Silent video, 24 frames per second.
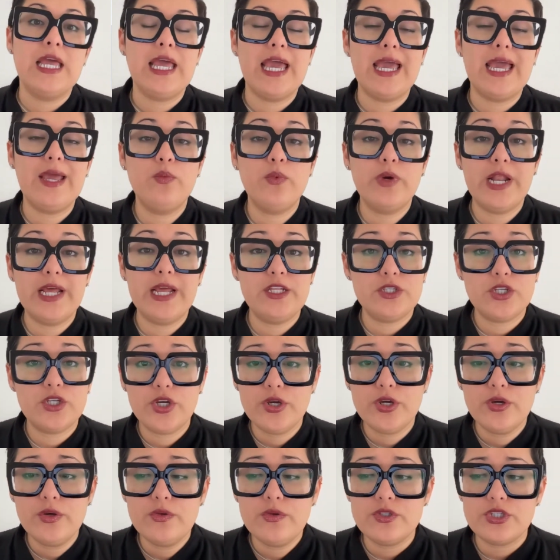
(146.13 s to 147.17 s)
And what I
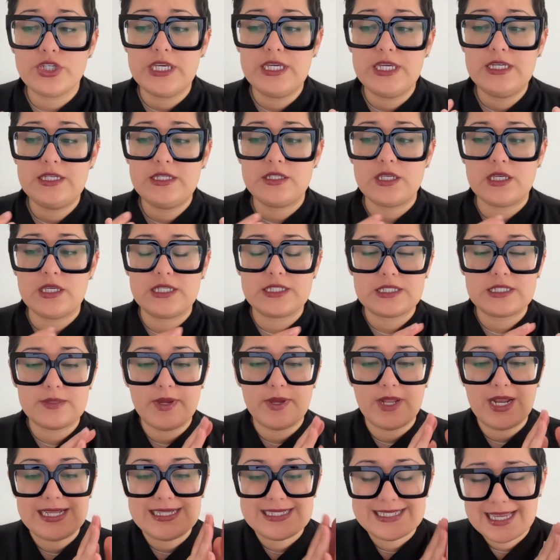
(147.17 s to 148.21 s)
coach is it's
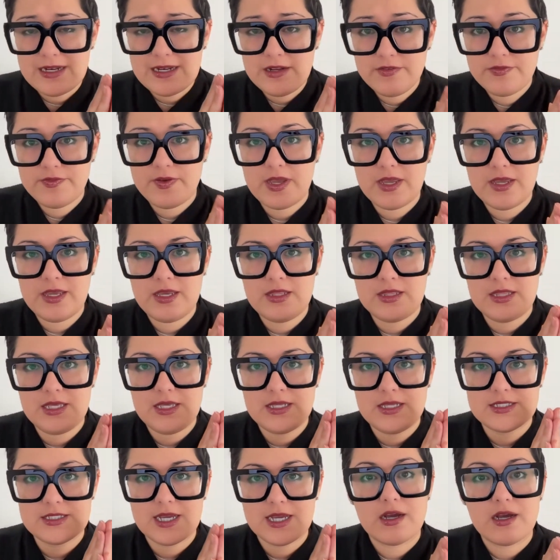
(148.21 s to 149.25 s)
about identifying
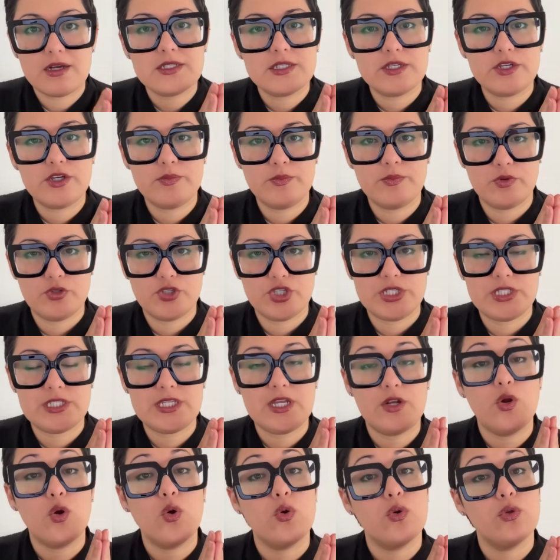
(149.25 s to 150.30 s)
the toxic emotions that
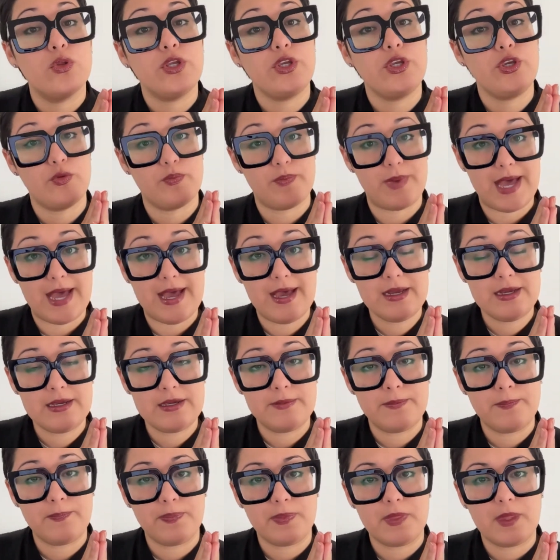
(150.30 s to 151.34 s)
are holding you back.
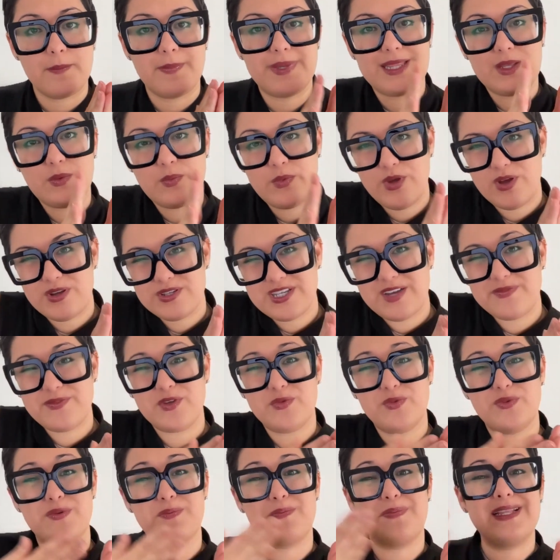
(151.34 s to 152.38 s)
But then we also have to
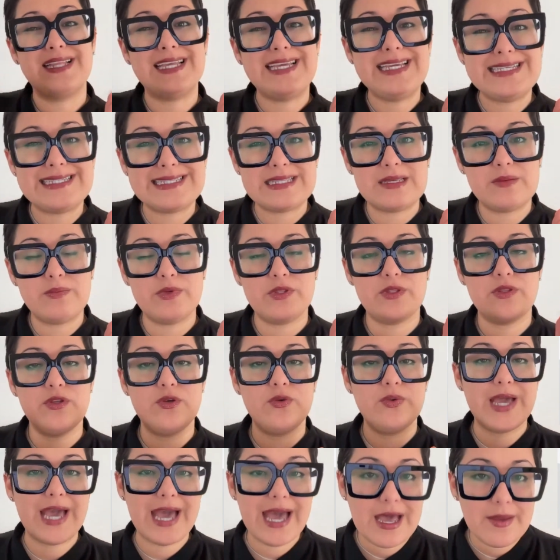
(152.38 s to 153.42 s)
replace them with new
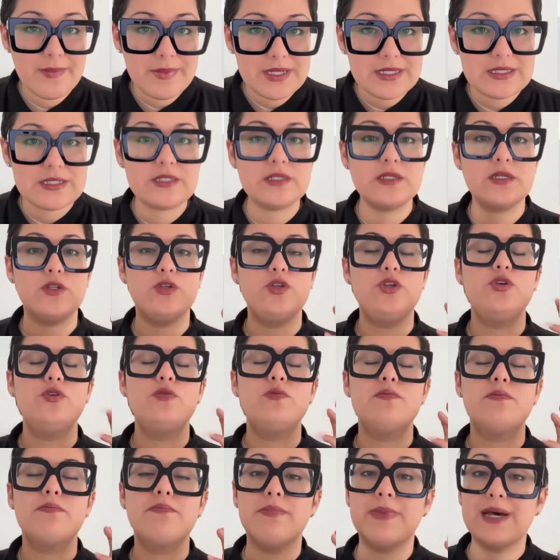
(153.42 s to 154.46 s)
habits, new
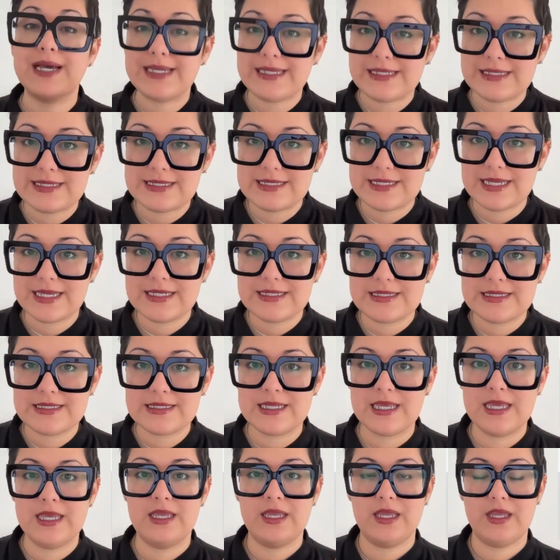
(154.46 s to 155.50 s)
mindsets,
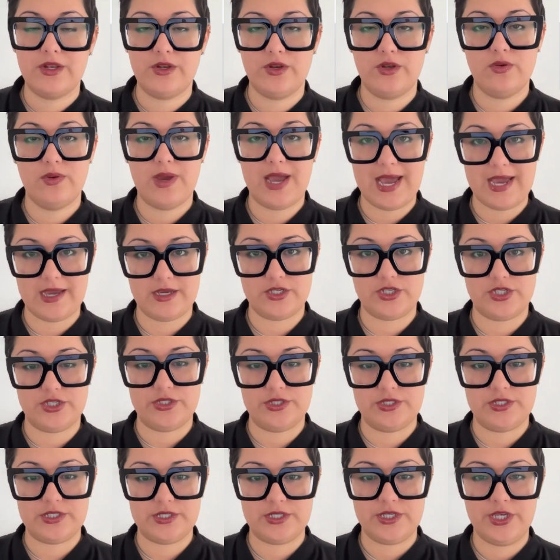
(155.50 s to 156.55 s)
and new
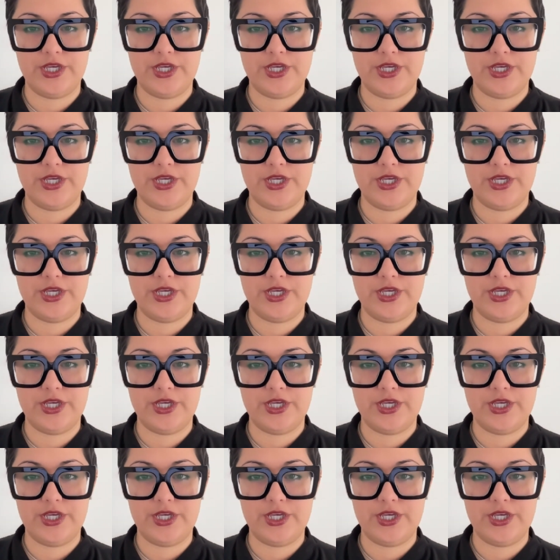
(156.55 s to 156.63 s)
actions.